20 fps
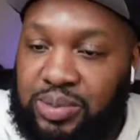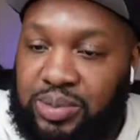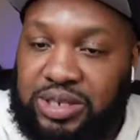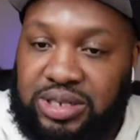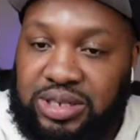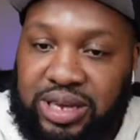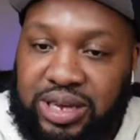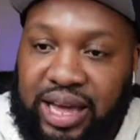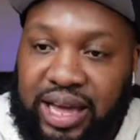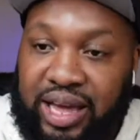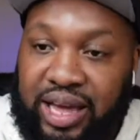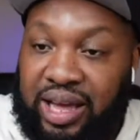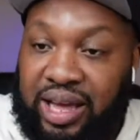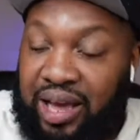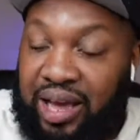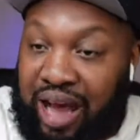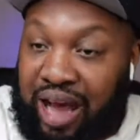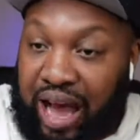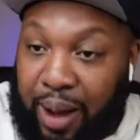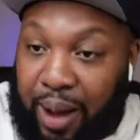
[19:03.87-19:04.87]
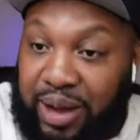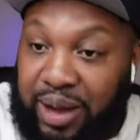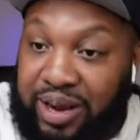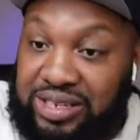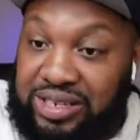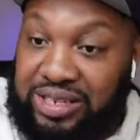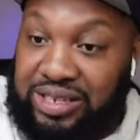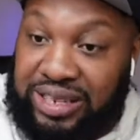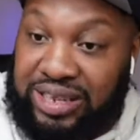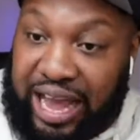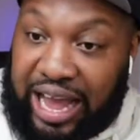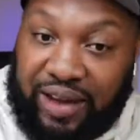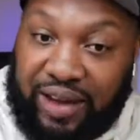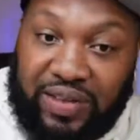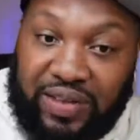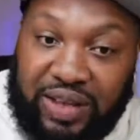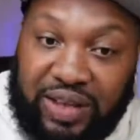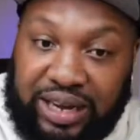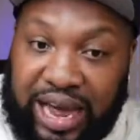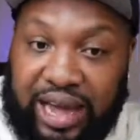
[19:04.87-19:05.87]
to say, I'm here to save
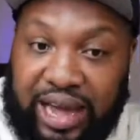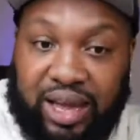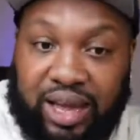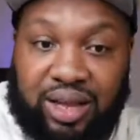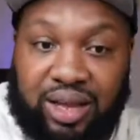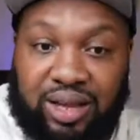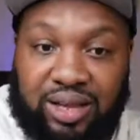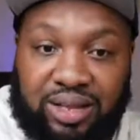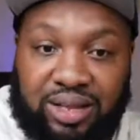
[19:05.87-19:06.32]
the day?